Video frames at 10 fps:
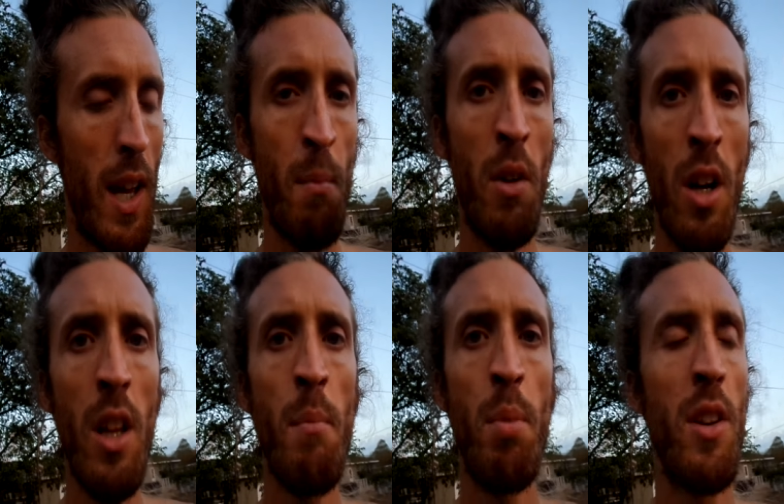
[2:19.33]
Am I
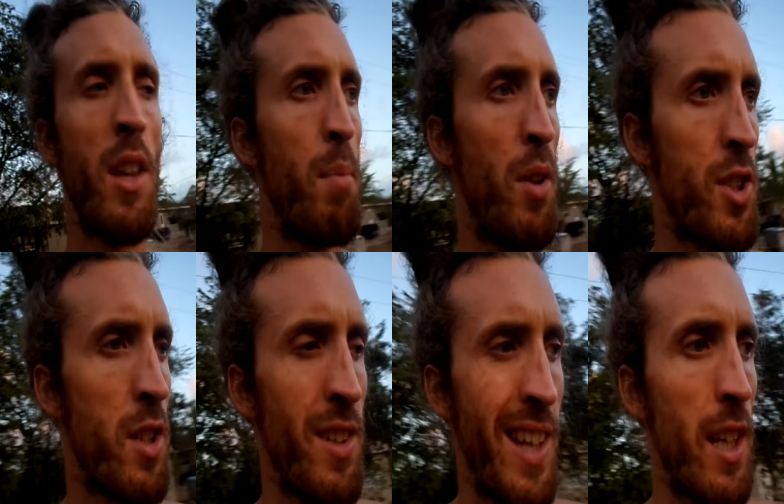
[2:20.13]
embodying
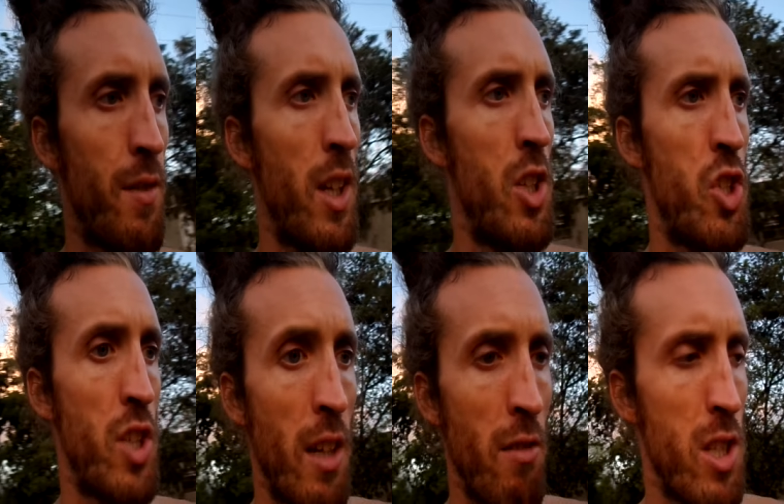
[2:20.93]
positive or negative energy,
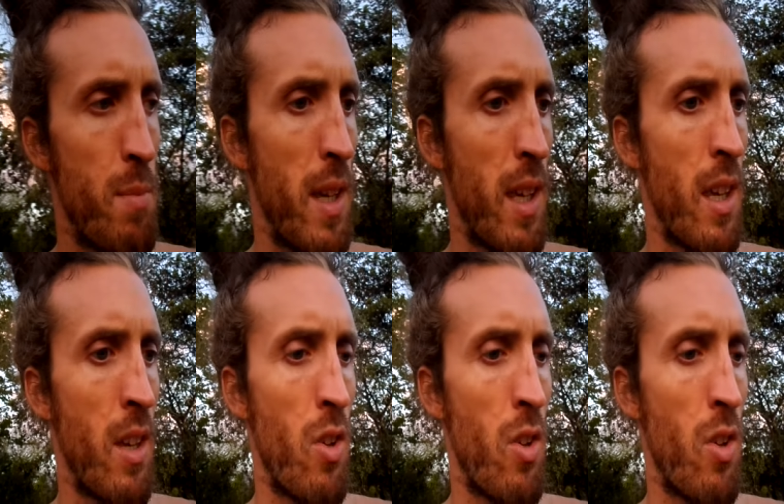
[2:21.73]
generally speaking,